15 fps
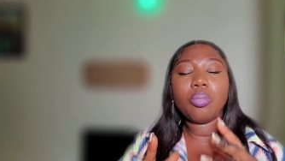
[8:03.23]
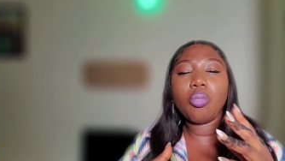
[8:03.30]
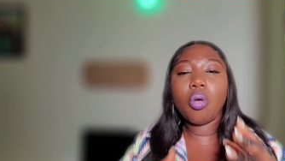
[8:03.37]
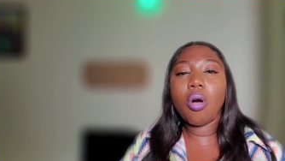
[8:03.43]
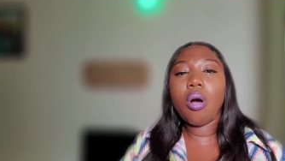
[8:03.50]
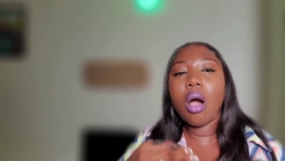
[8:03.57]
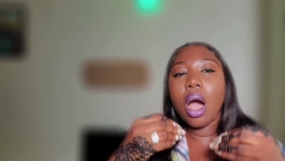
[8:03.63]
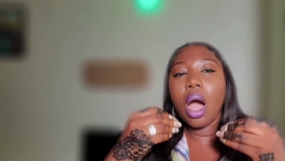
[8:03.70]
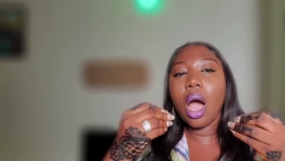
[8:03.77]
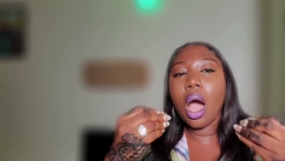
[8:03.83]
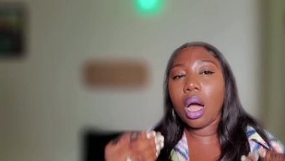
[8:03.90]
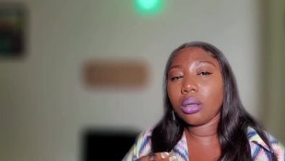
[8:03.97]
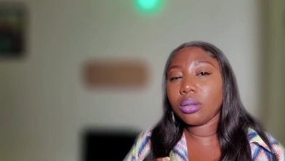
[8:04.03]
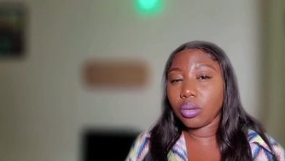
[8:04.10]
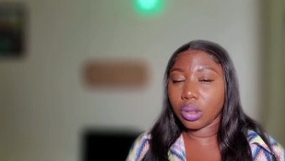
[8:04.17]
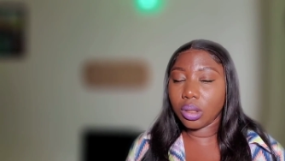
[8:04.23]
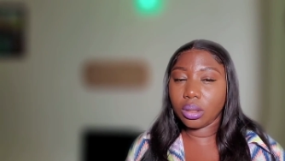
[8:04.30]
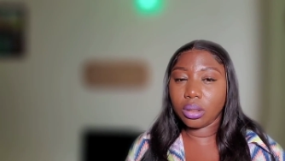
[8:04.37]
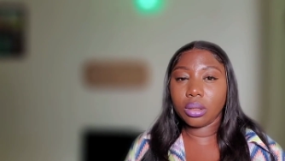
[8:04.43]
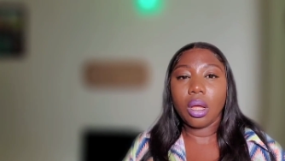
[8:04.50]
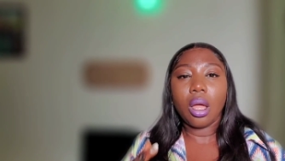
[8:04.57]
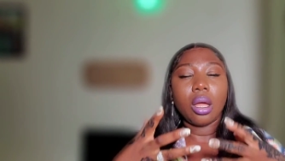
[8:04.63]
more angry
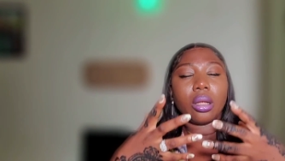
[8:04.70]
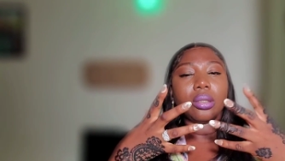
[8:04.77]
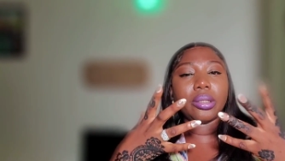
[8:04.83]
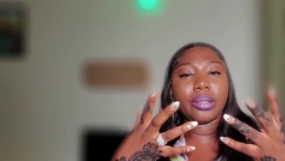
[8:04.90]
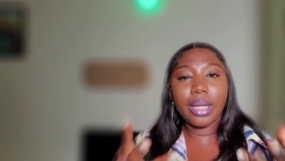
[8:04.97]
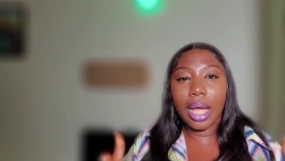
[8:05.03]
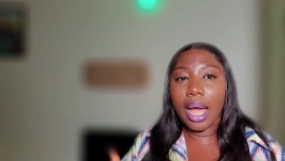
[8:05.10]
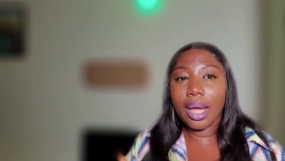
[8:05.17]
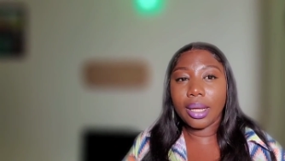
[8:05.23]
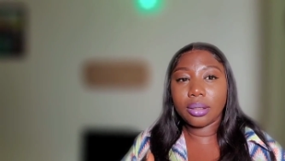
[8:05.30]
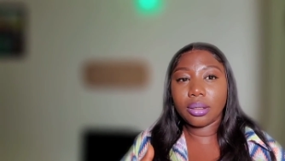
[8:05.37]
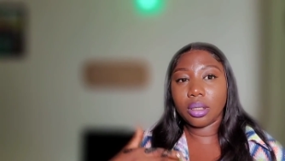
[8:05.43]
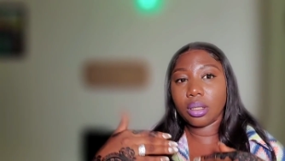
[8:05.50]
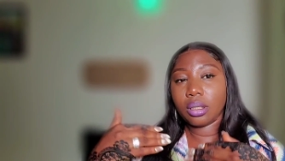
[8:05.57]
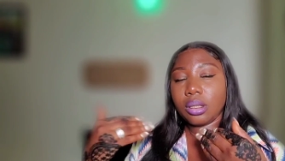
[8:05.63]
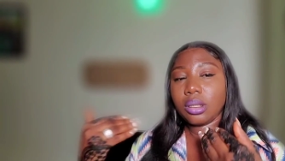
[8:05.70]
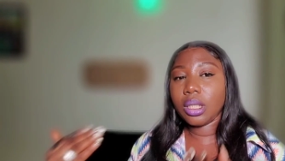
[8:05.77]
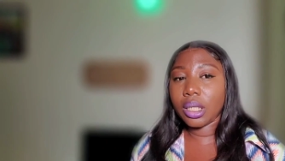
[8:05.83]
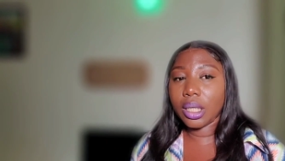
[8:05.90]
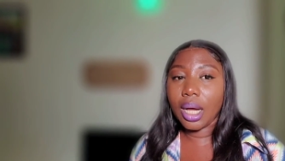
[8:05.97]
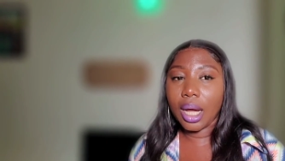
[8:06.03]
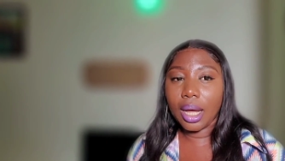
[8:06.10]
than
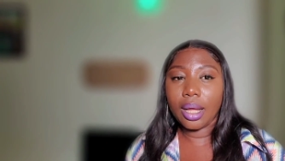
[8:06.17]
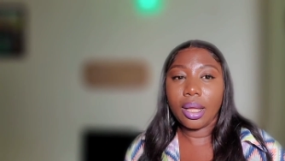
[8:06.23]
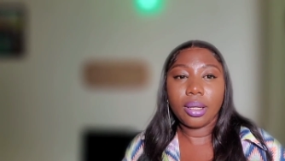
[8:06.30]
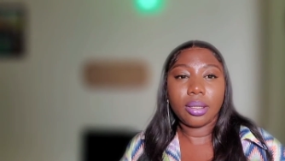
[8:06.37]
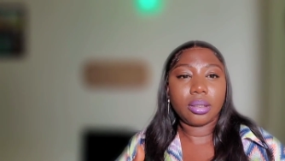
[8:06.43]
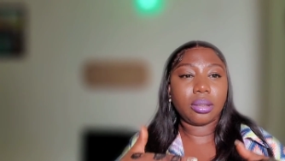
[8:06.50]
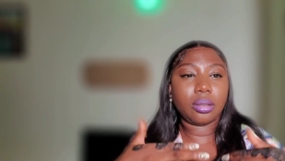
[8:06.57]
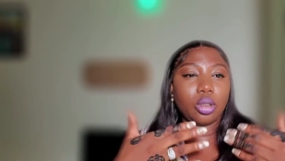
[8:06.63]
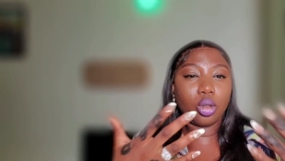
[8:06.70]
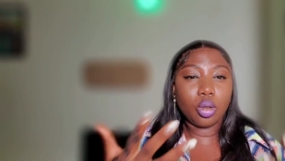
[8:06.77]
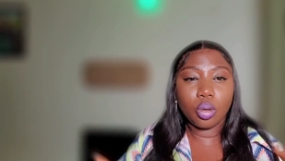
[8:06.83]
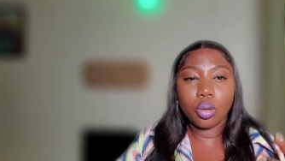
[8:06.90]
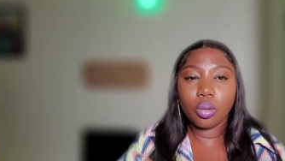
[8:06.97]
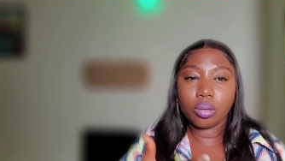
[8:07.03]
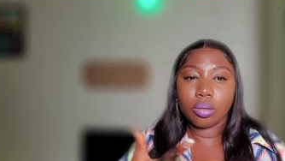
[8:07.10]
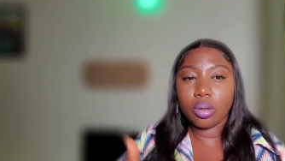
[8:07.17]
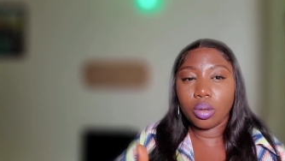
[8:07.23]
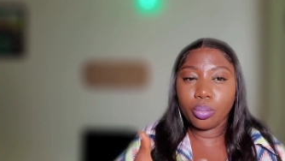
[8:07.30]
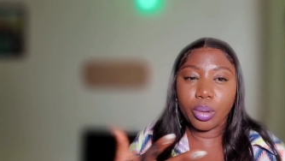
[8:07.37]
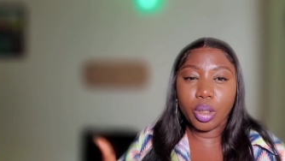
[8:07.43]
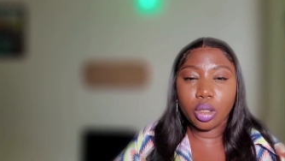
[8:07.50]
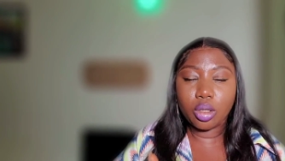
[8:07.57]
Nneka, you know,
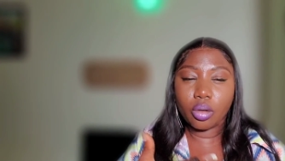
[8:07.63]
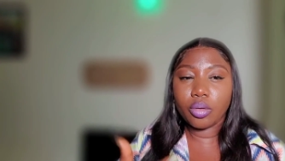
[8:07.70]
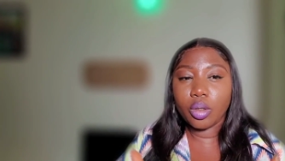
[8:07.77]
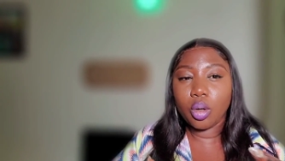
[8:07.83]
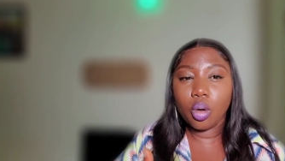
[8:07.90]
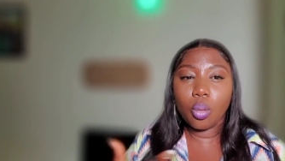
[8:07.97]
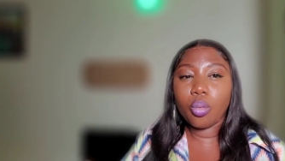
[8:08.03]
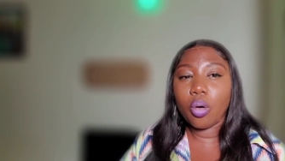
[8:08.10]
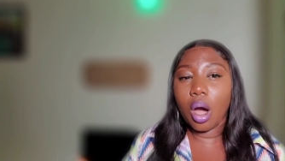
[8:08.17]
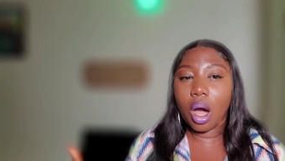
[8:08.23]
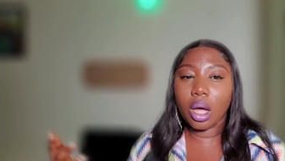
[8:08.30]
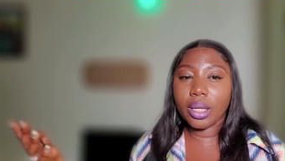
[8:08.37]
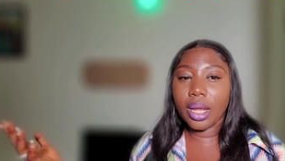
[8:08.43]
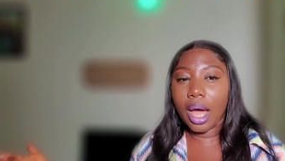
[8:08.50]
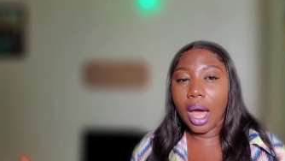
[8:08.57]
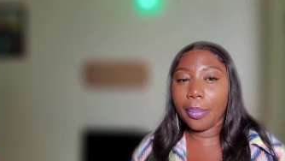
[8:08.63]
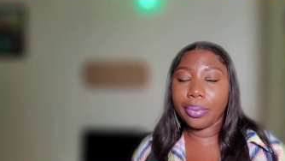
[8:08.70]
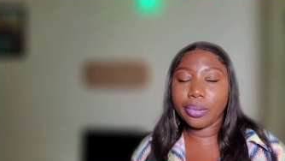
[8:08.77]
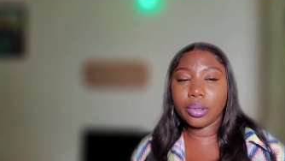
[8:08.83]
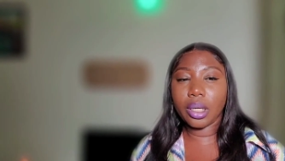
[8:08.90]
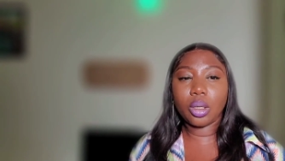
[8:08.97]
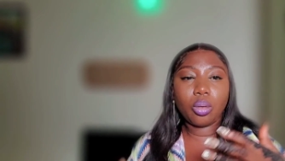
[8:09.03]
because of the Obuaha that
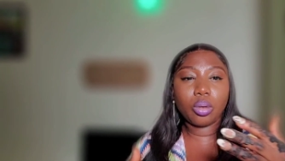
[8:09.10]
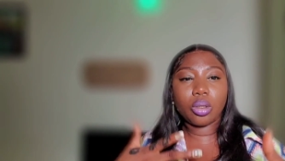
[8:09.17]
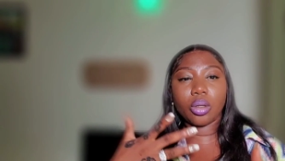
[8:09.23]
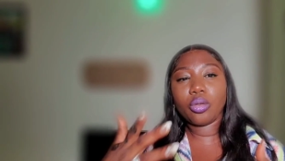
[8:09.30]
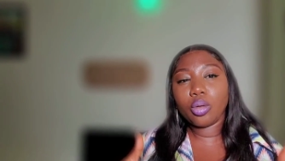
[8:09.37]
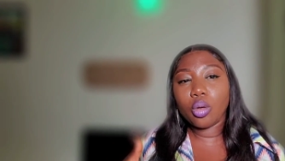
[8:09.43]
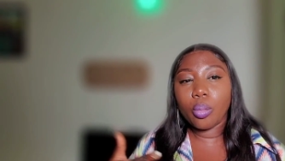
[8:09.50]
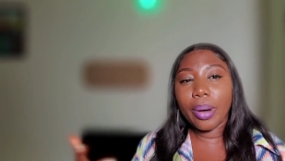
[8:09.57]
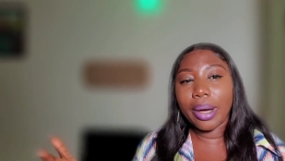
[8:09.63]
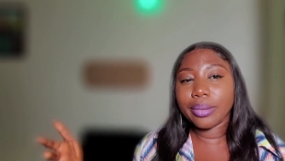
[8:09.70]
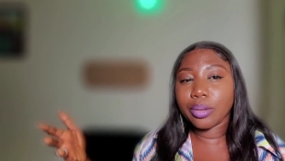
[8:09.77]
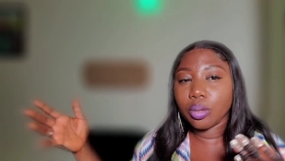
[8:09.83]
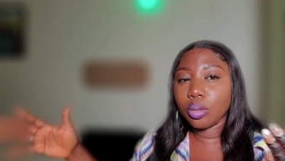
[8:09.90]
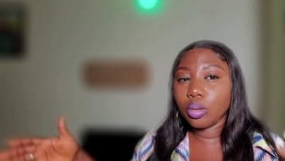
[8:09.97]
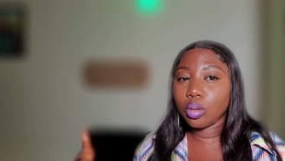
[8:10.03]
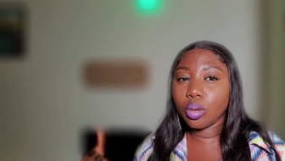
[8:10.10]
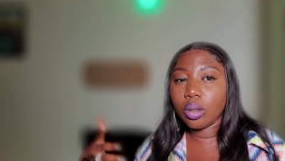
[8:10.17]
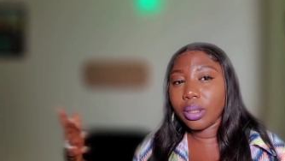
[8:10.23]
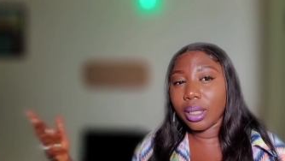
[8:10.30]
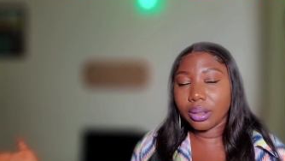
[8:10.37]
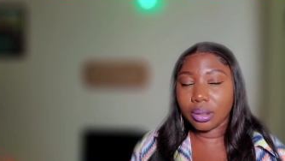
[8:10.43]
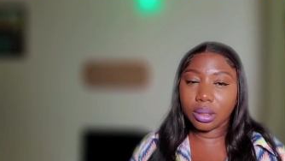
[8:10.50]
happened. I don't want to even go back to into all
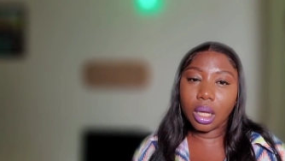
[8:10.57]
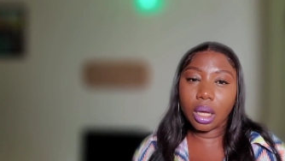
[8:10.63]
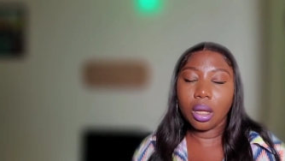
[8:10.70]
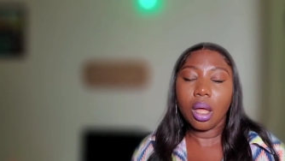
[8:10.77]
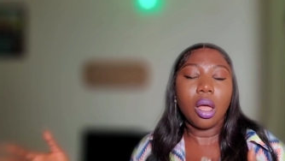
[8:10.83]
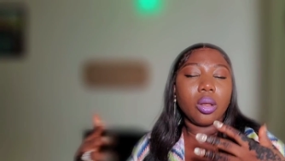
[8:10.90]
that now.